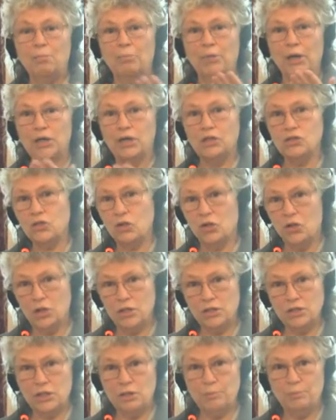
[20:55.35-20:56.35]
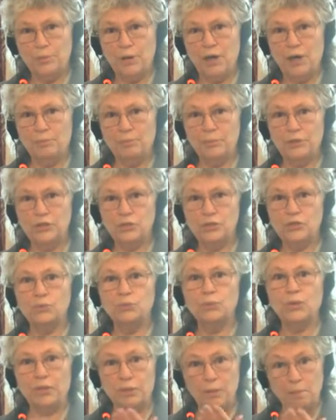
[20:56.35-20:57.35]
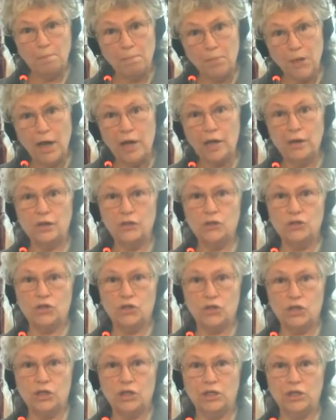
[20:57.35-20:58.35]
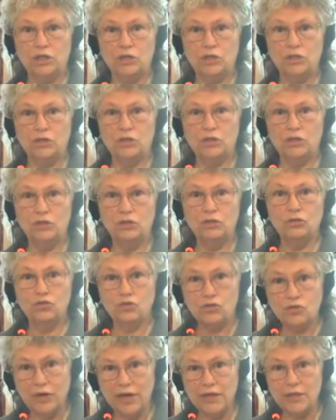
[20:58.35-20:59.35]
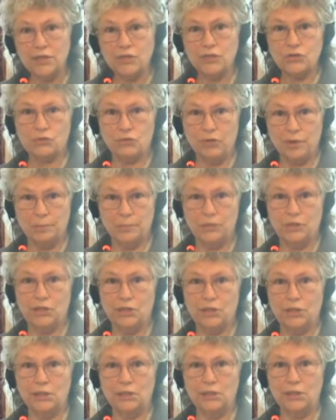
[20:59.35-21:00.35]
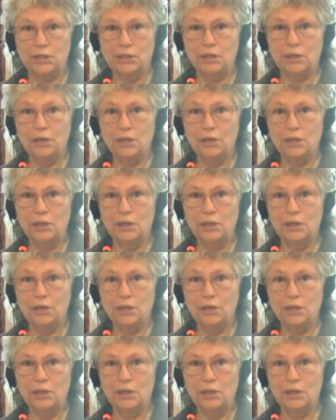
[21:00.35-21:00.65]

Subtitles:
but it's also published with a modern Turkish transcription